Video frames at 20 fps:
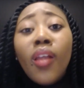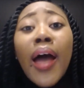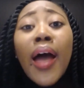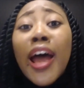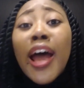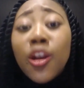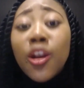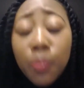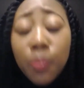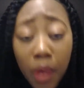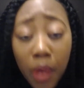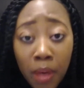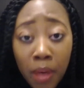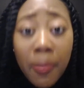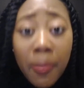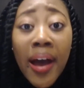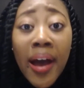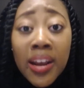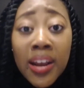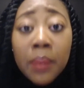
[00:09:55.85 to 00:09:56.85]
and
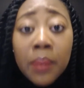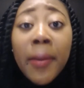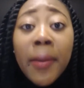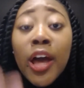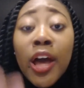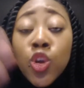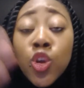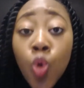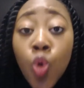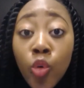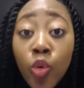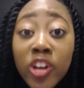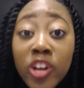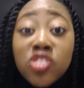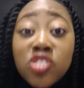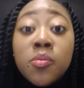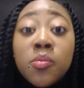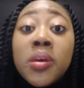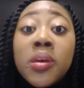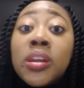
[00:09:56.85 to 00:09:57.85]
abiding by your
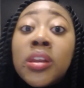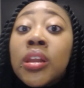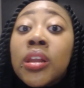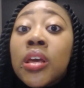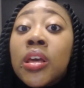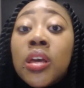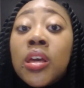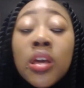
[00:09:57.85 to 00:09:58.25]
regimen